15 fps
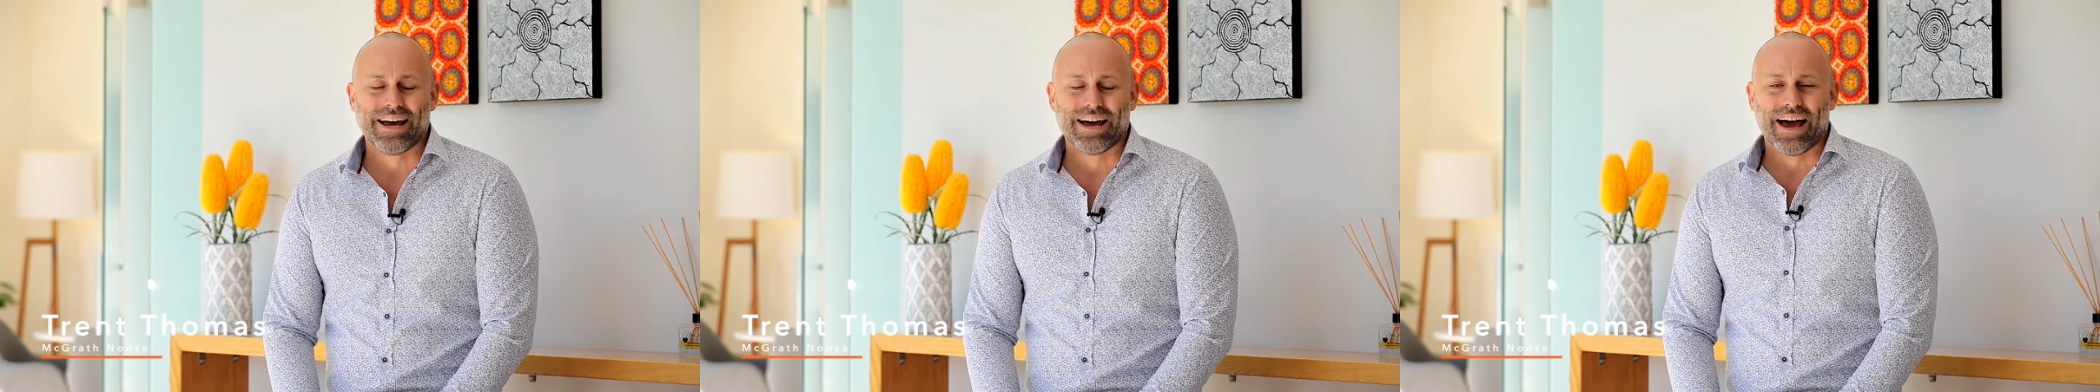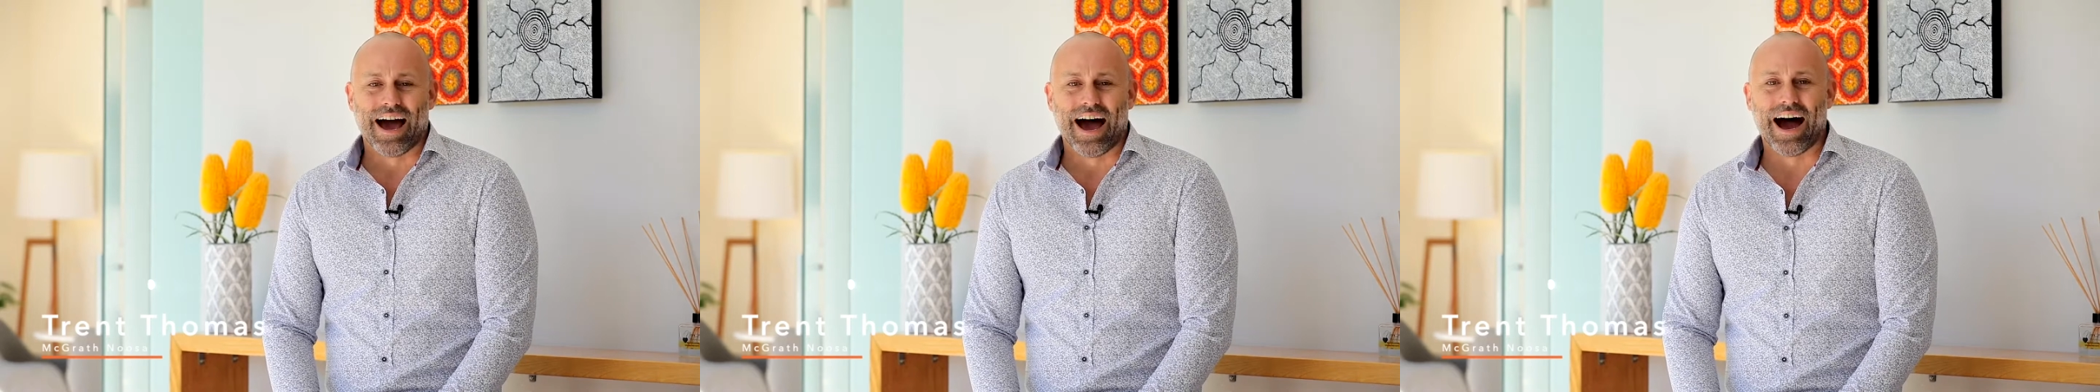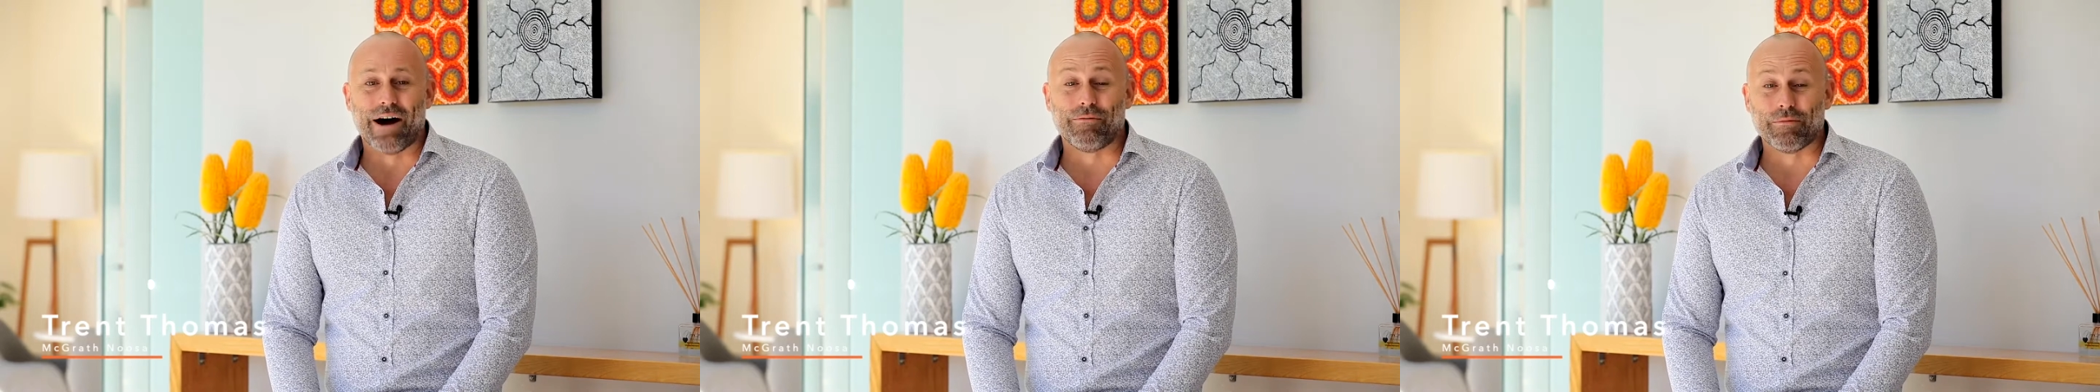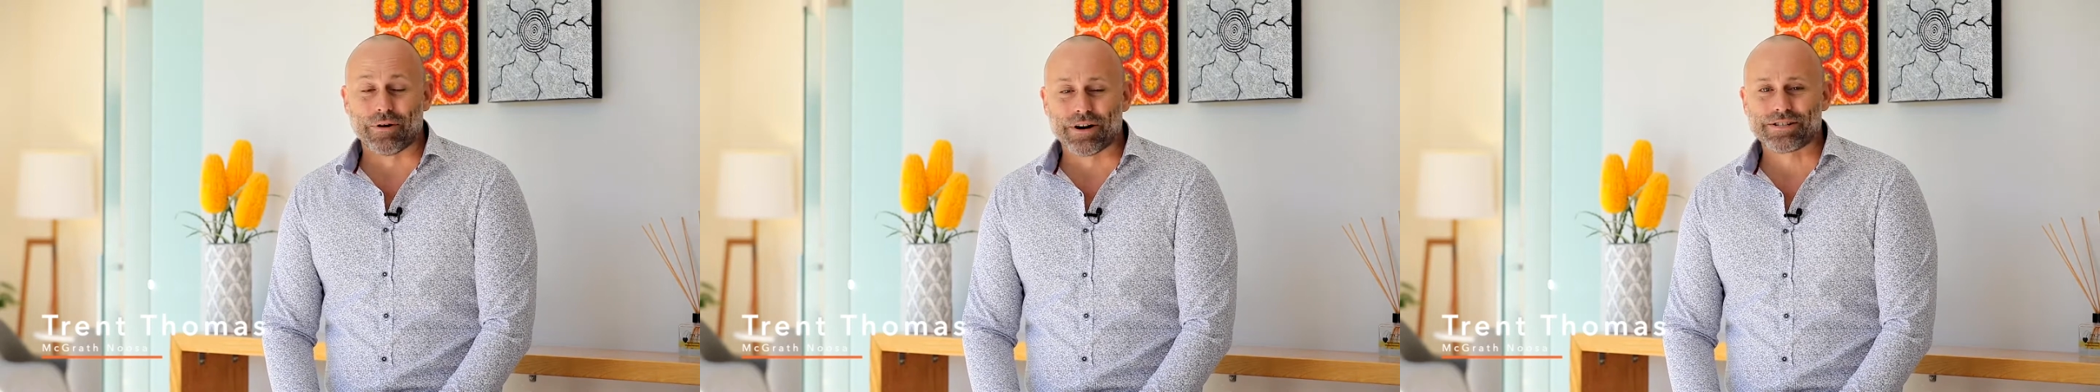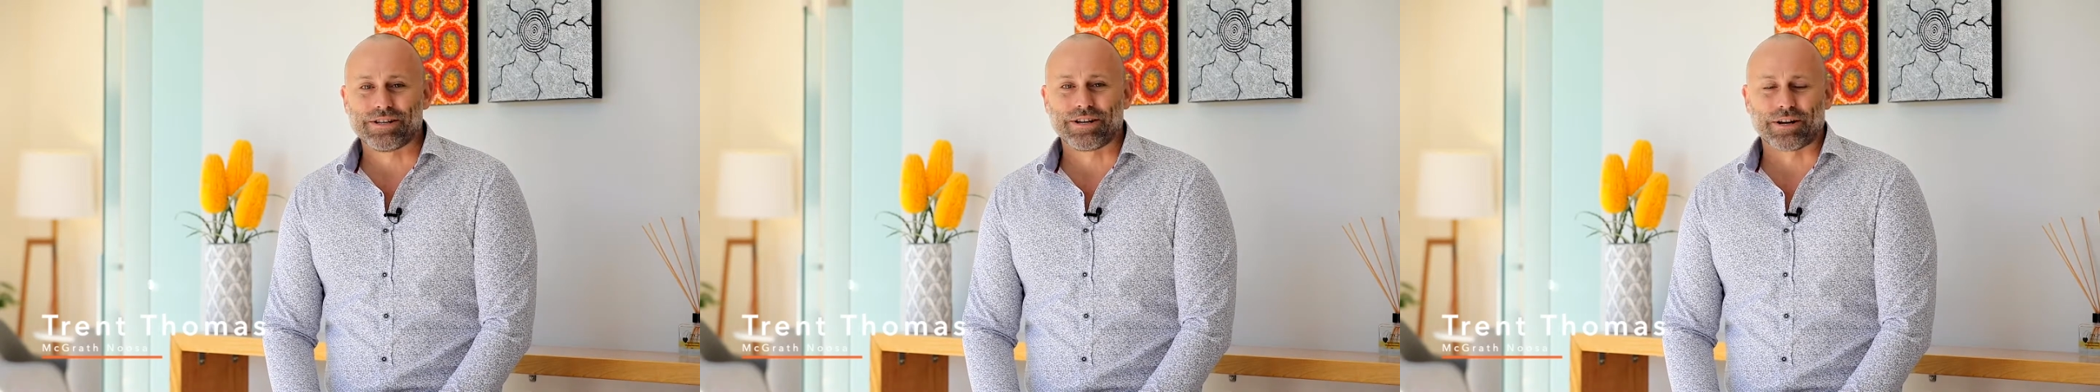We're
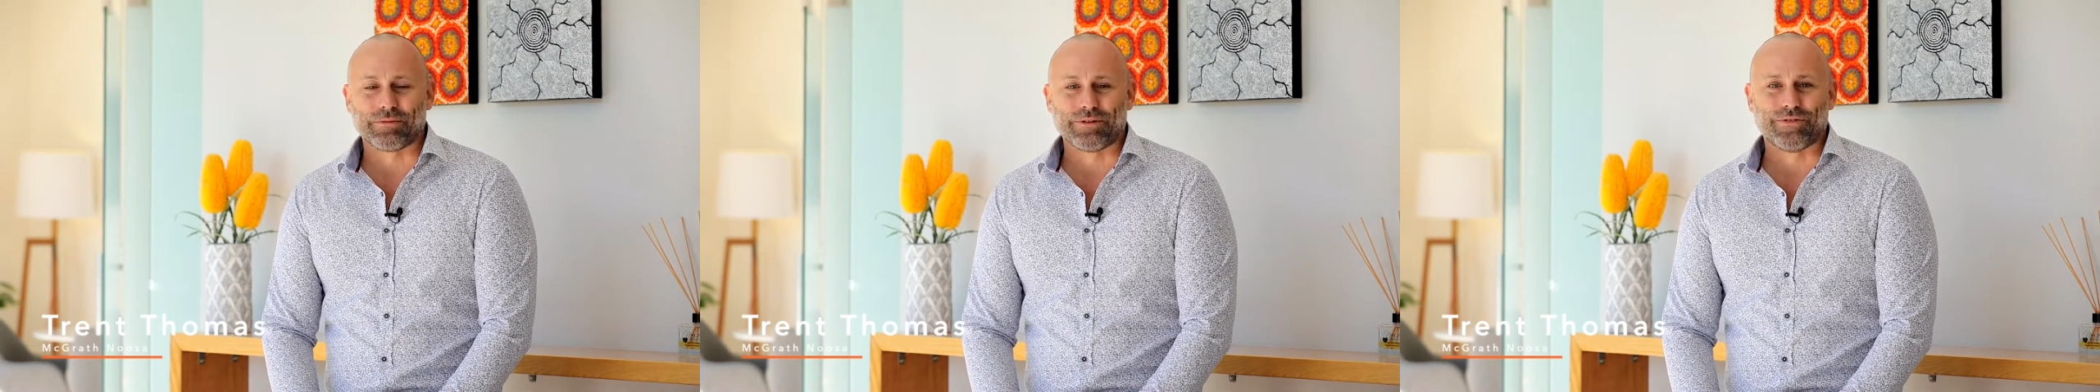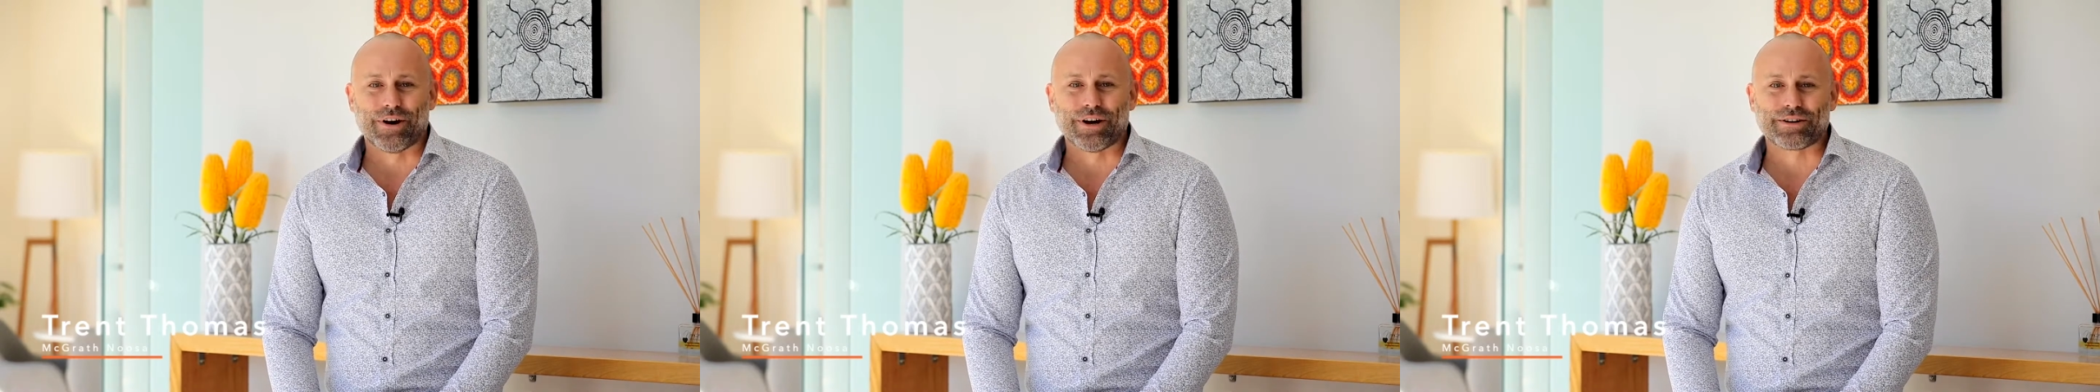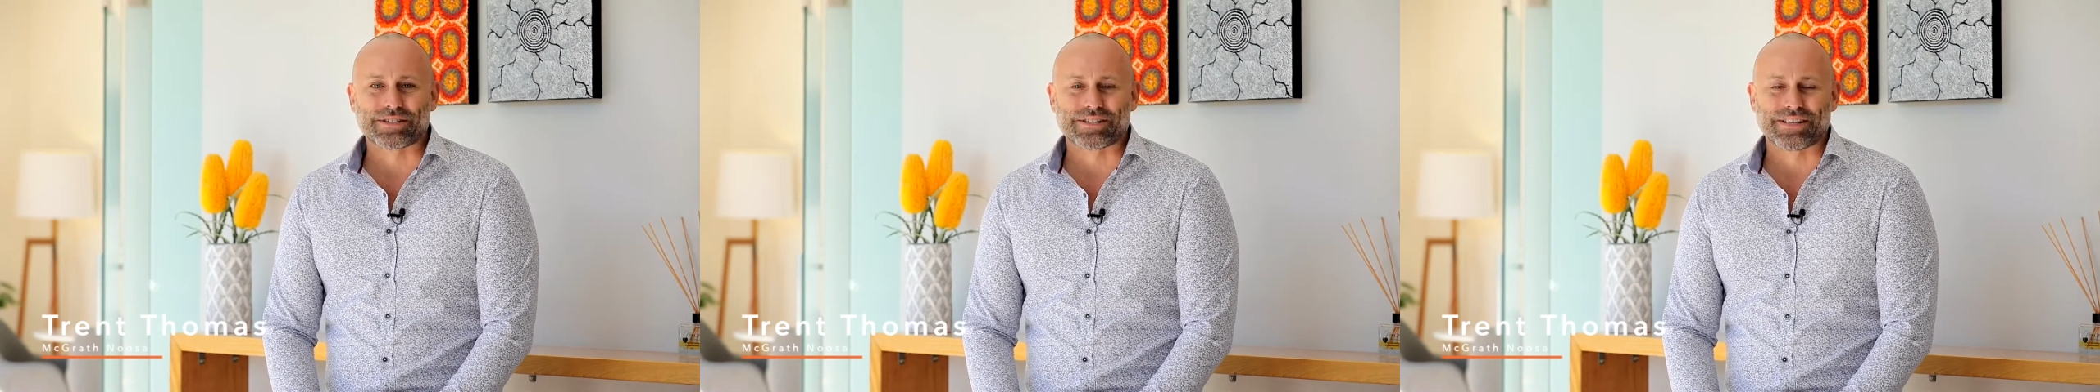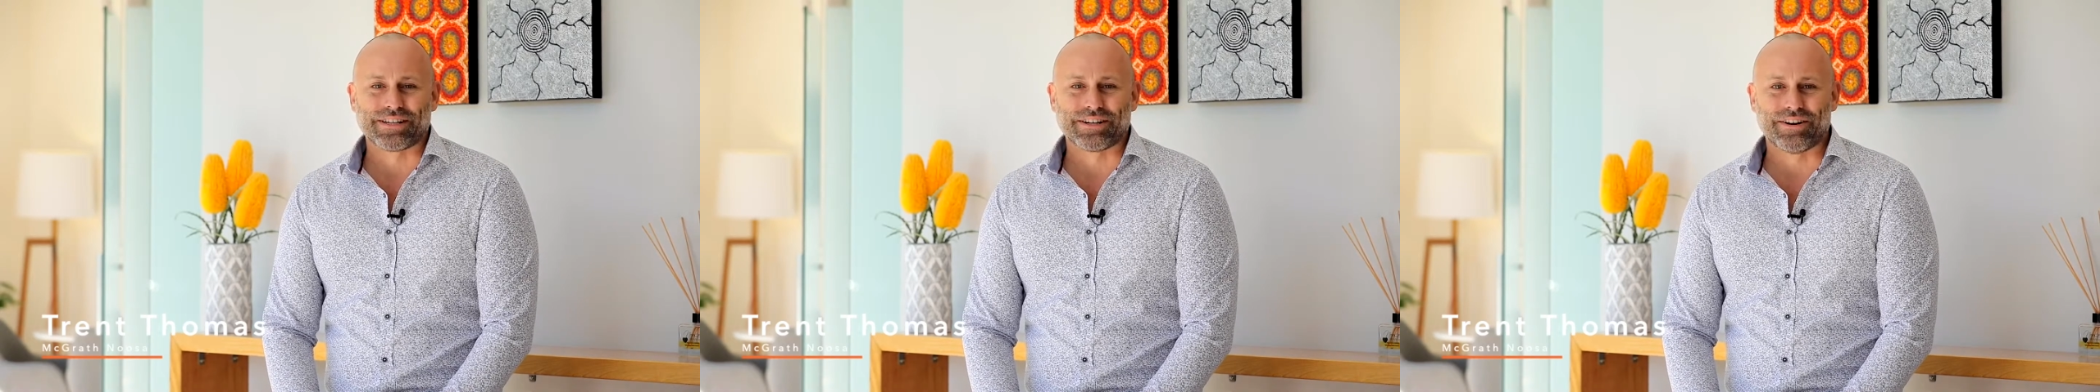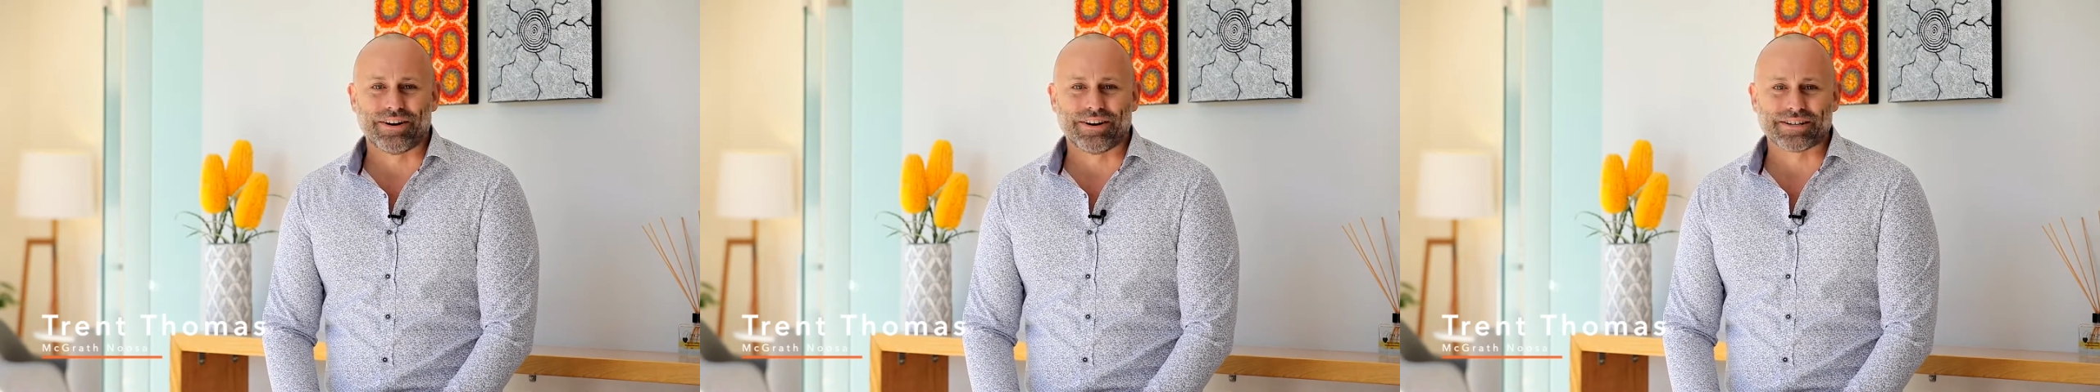mostly going to be focusing
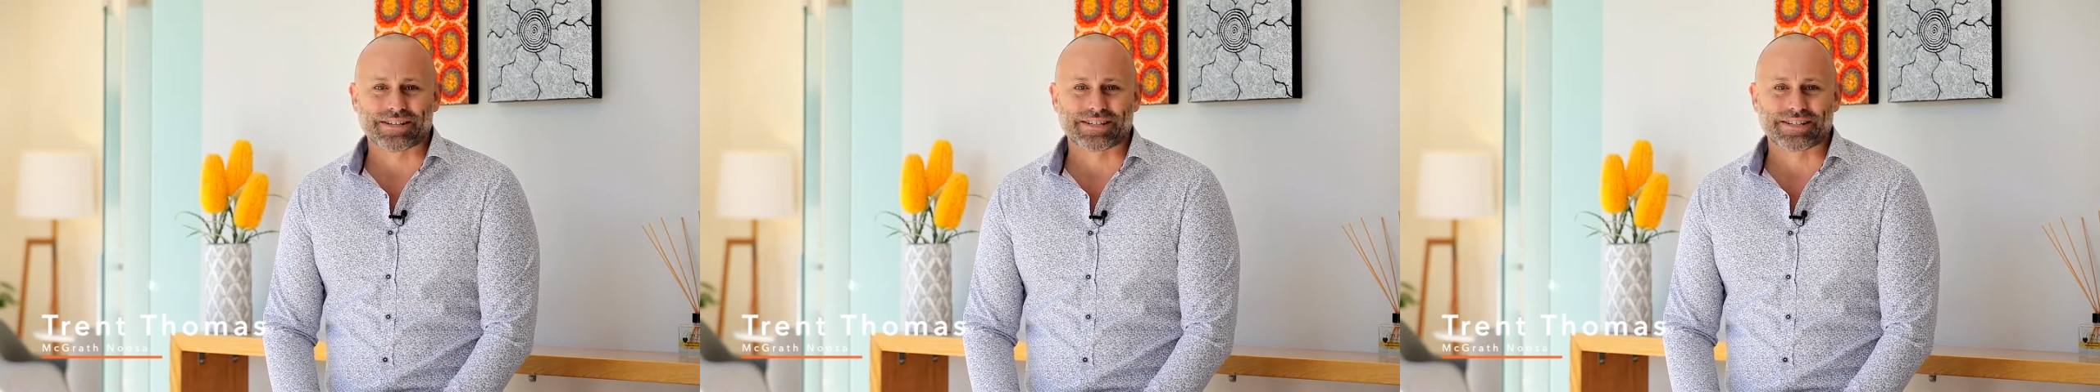on